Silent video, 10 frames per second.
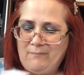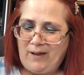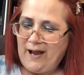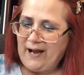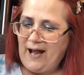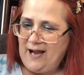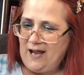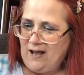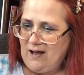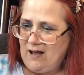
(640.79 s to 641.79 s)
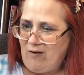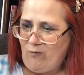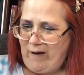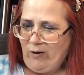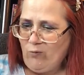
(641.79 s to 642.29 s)
But I got uh, a
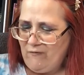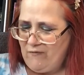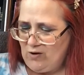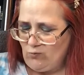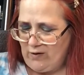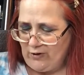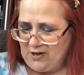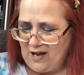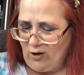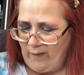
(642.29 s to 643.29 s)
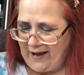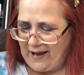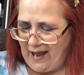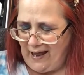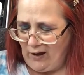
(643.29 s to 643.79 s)
Werewolf in Riverdale by
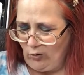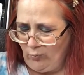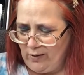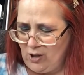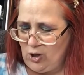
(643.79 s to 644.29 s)
Caleb